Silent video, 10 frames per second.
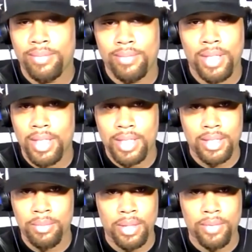get into
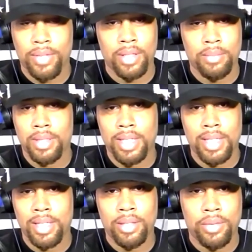big pharma or
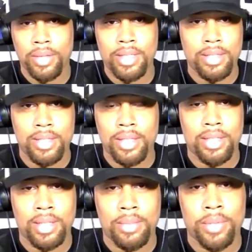anything crazy that
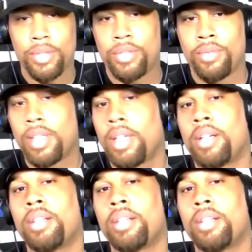they produce over there,